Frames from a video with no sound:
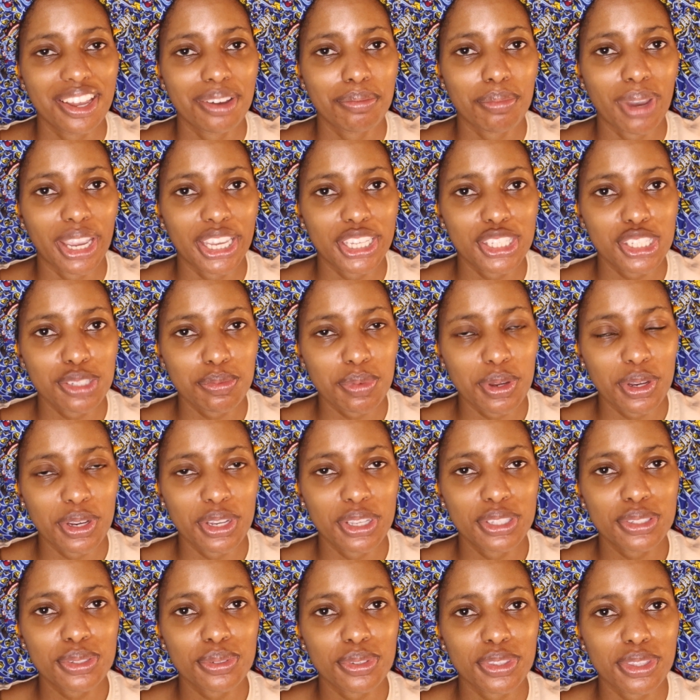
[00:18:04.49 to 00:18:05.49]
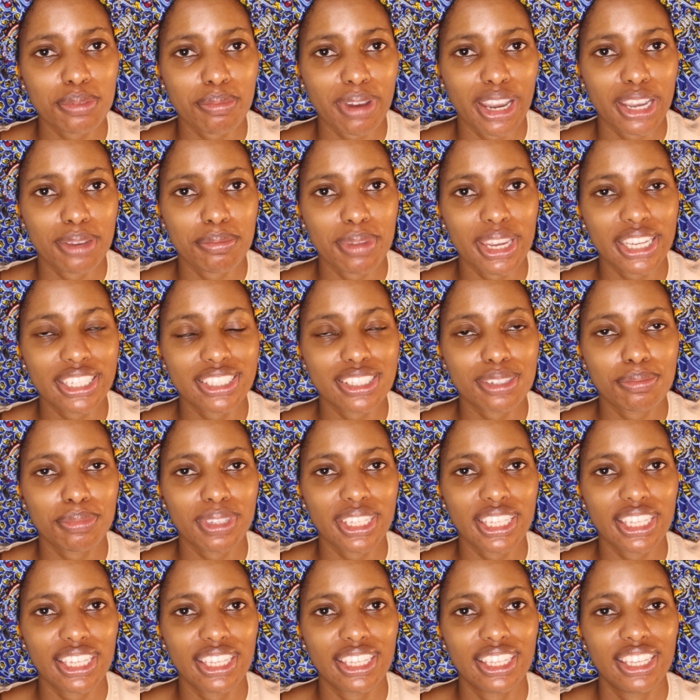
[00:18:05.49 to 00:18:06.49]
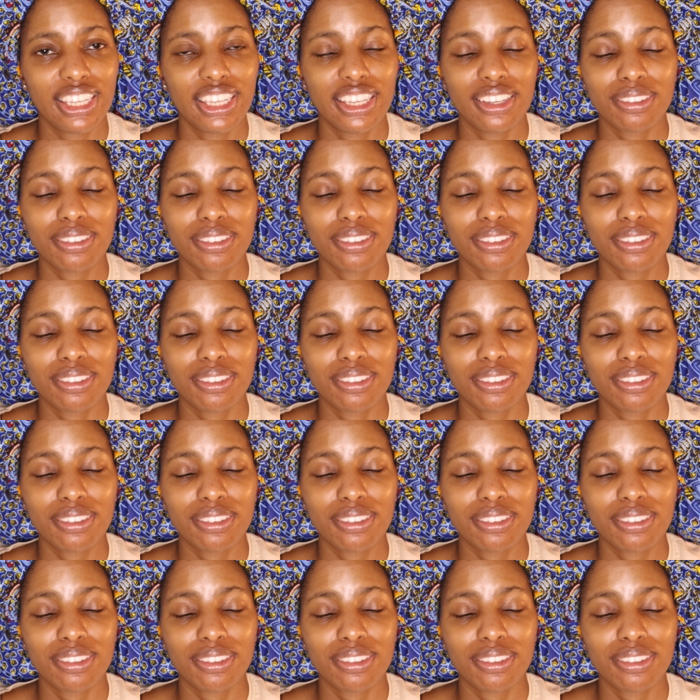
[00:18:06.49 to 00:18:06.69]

my experience with the myomectomy.